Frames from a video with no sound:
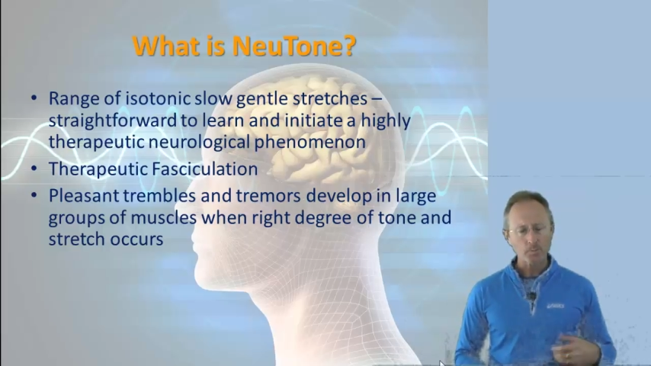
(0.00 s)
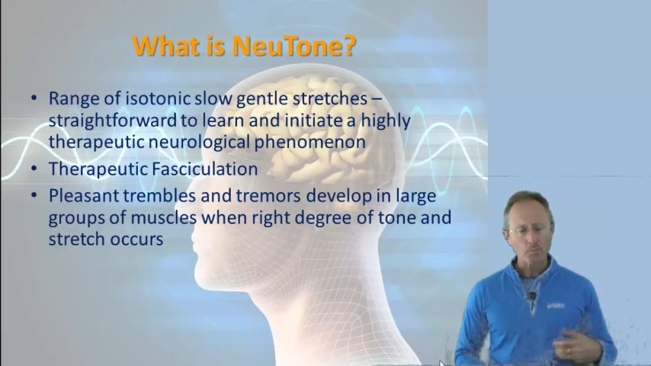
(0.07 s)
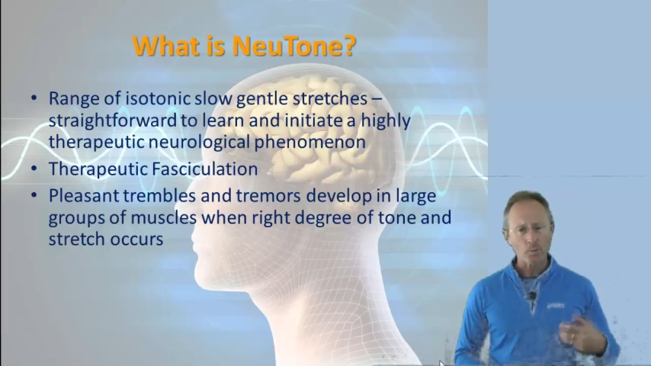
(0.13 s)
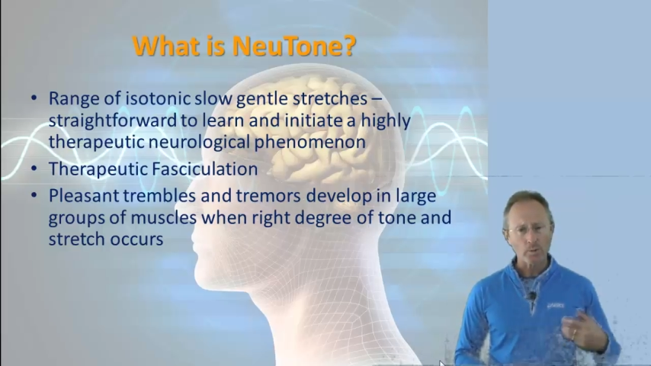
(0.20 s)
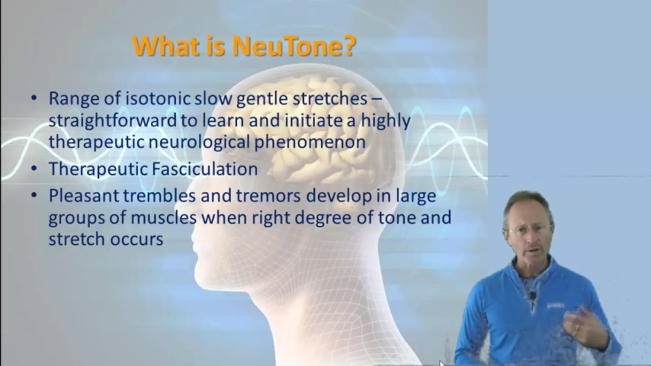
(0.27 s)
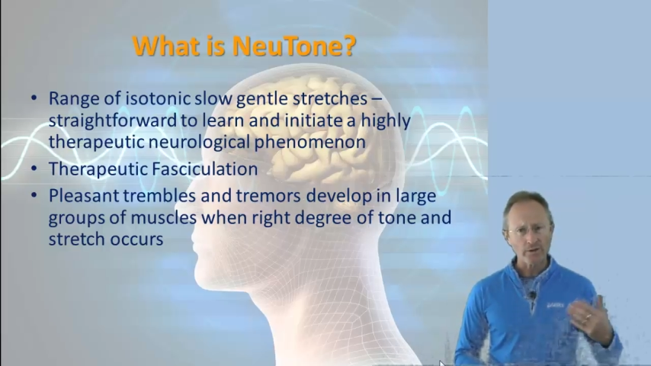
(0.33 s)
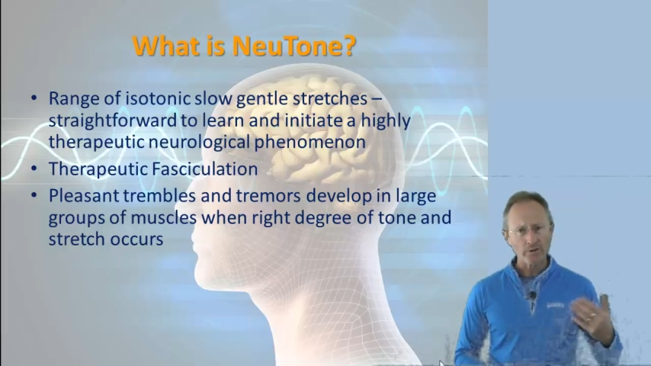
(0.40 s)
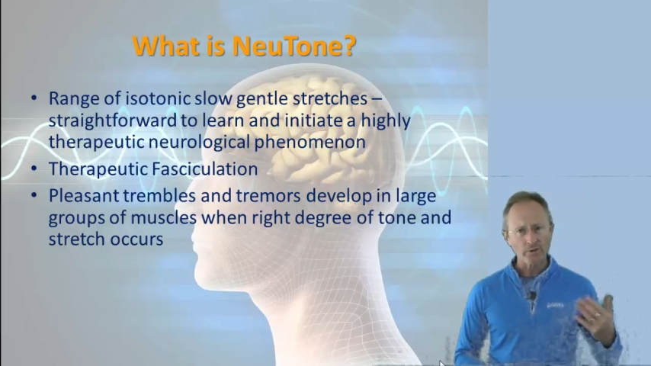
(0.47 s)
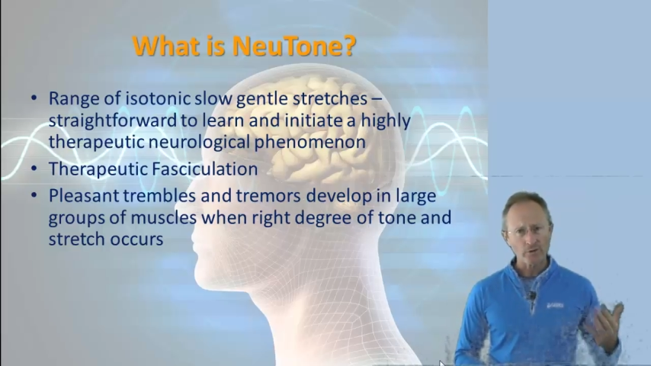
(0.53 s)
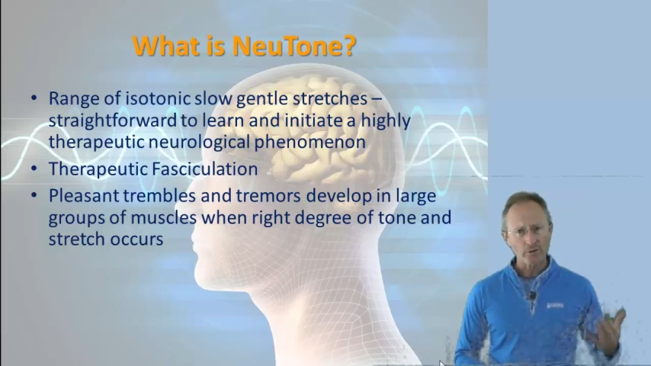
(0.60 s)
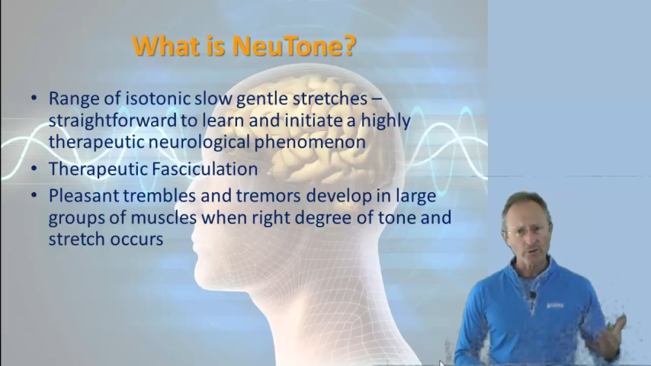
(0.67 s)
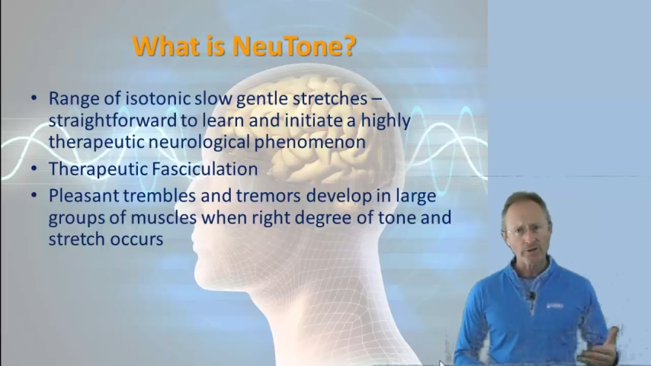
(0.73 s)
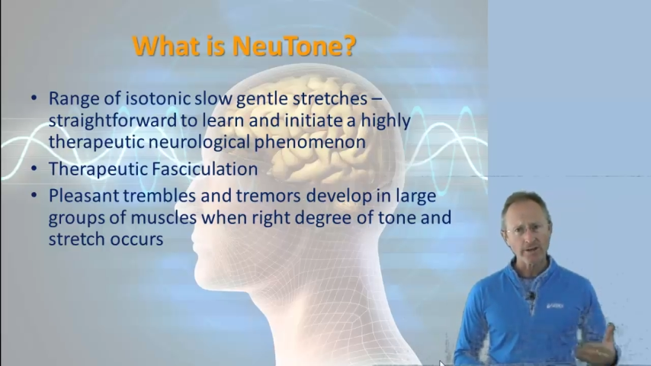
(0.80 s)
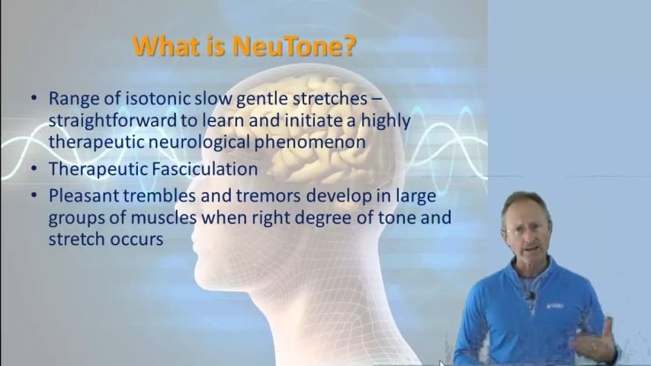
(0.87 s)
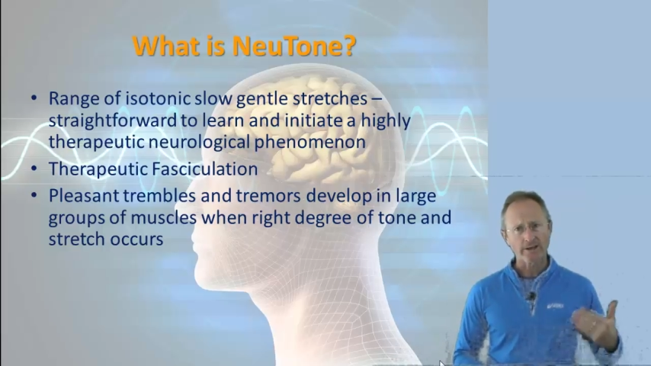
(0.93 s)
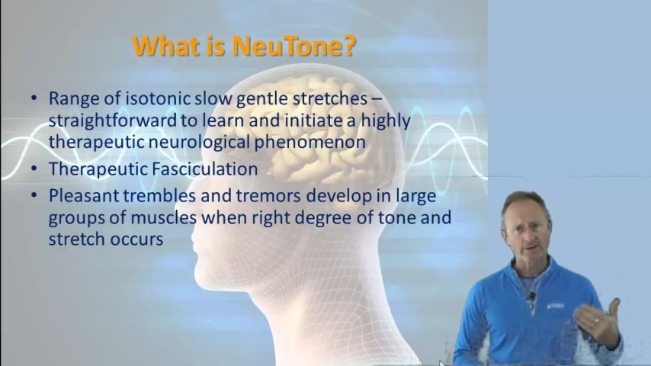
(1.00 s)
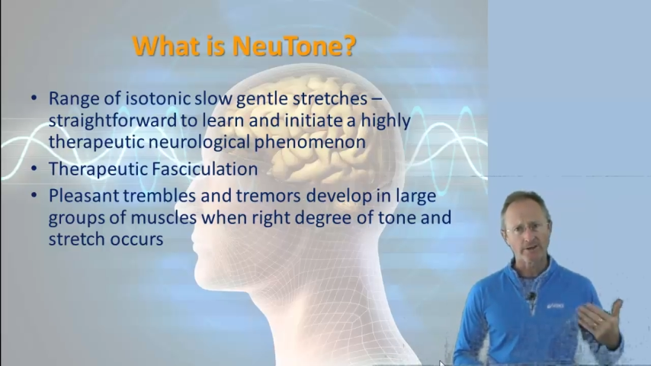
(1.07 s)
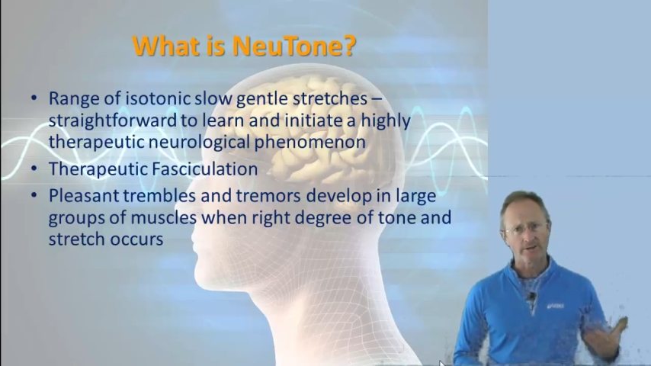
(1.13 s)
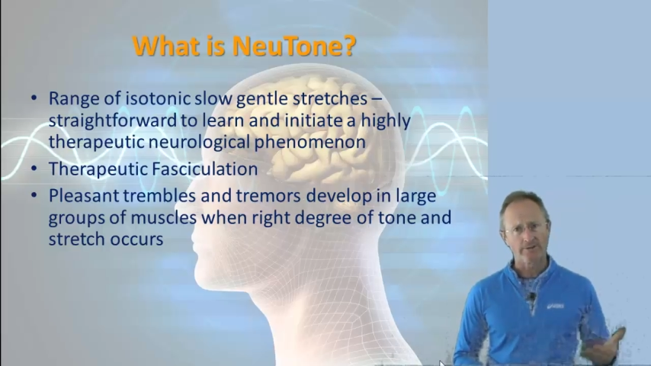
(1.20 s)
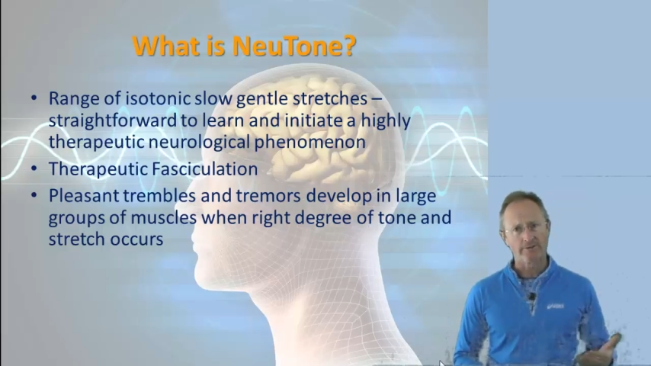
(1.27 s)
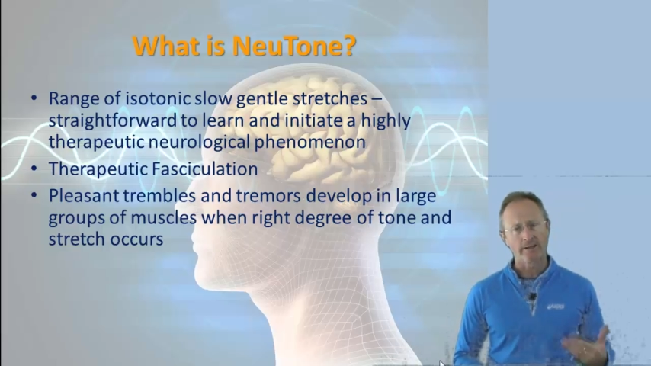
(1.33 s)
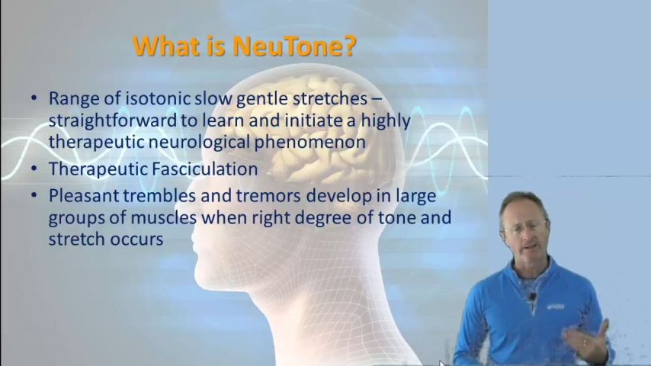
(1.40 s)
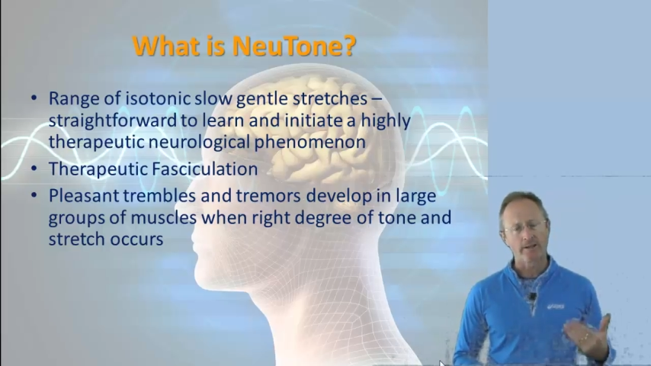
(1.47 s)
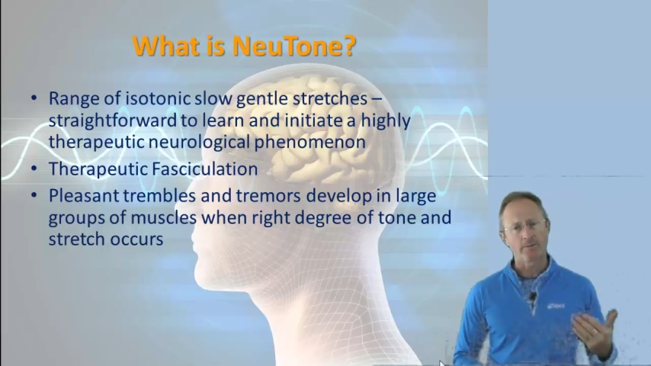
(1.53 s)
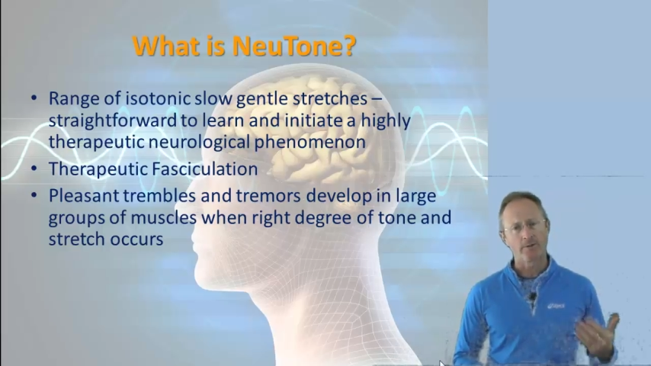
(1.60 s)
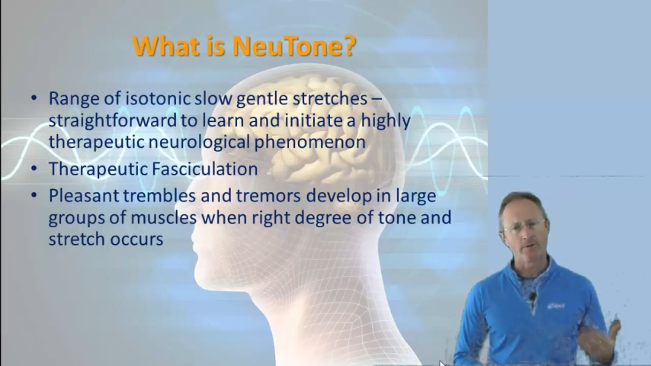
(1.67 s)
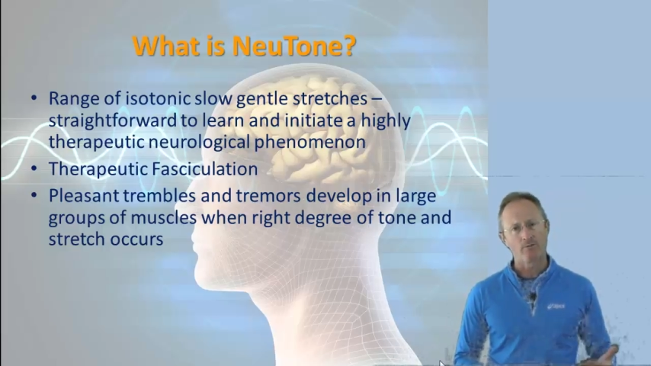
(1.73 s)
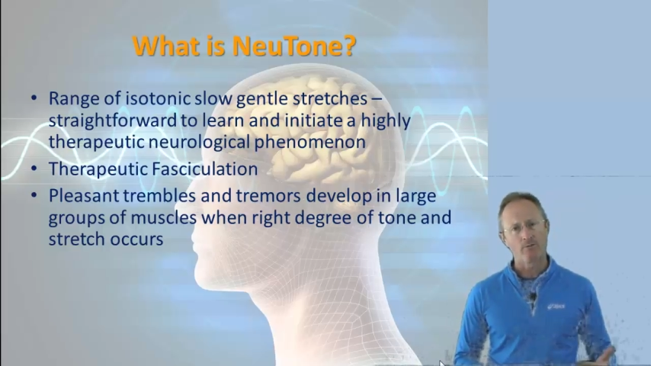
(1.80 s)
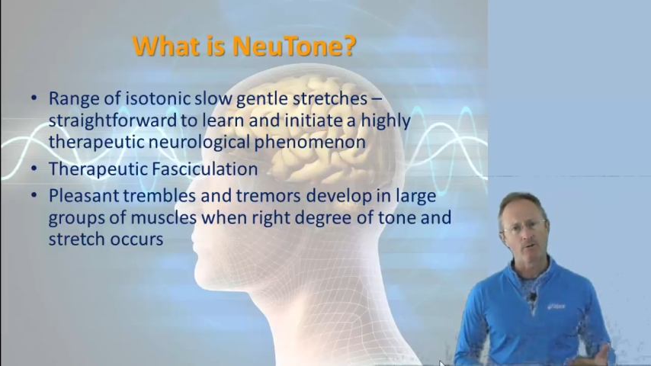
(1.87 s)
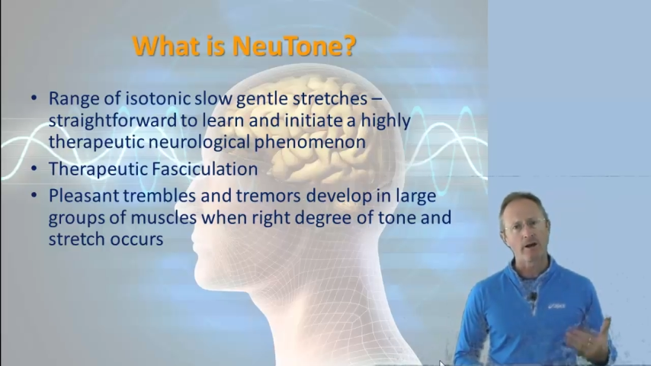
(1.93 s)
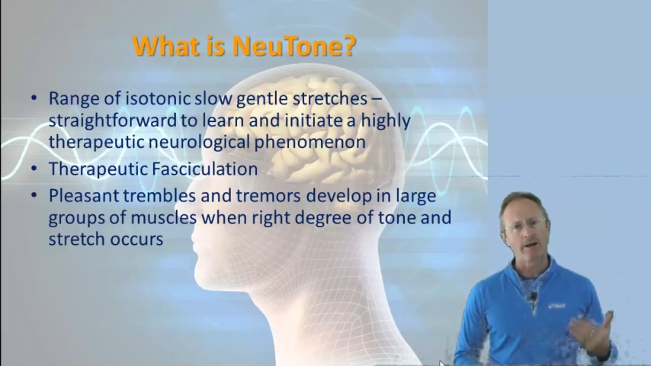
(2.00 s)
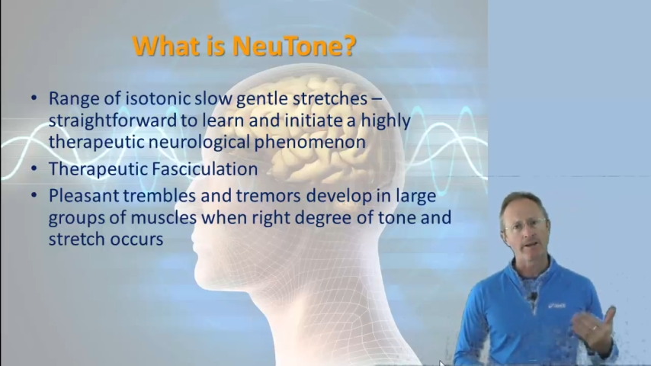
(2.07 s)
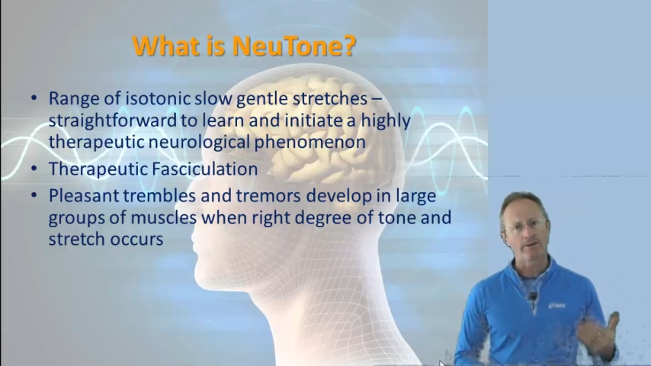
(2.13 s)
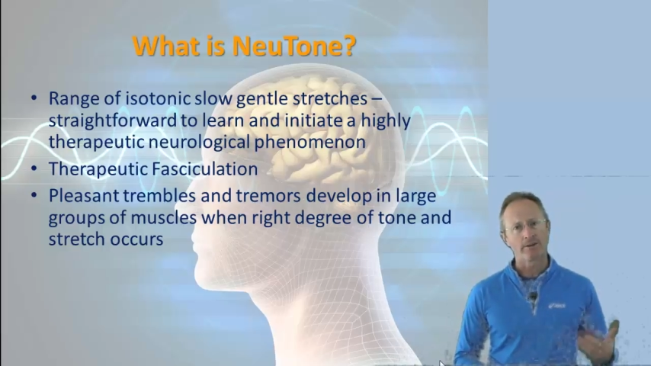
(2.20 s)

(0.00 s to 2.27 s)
when you learn how to develop the right